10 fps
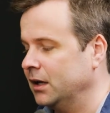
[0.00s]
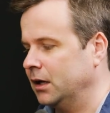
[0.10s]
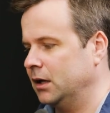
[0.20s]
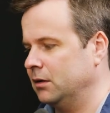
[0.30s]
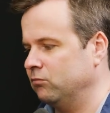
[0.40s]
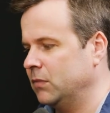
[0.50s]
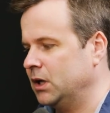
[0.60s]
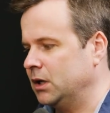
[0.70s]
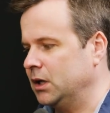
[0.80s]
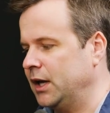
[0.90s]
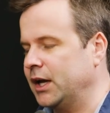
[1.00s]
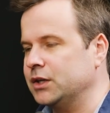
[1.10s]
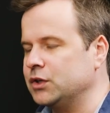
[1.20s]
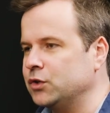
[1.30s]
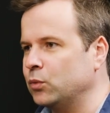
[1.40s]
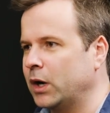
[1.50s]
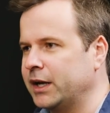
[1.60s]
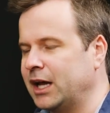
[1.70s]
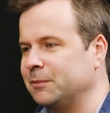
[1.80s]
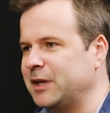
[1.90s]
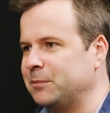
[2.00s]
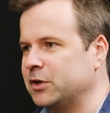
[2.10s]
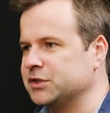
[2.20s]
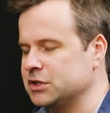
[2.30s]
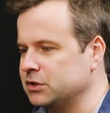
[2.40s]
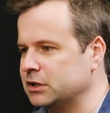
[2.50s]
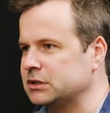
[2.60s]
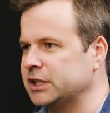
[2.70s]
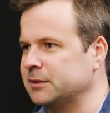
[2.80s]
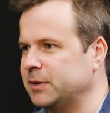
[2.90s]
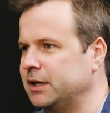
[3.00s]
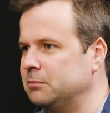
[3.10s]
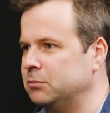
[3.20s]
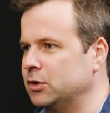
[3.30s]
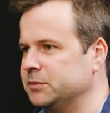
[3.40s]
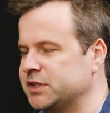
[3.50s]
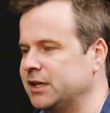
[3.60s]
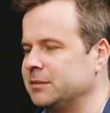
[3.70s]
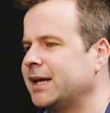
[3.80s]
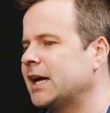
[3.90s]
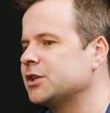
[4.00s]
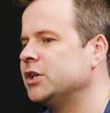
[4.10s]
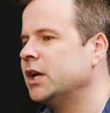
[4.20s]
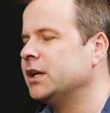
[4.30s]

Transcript: Um, and you want to help that person. You could click a button, boom, send them cash.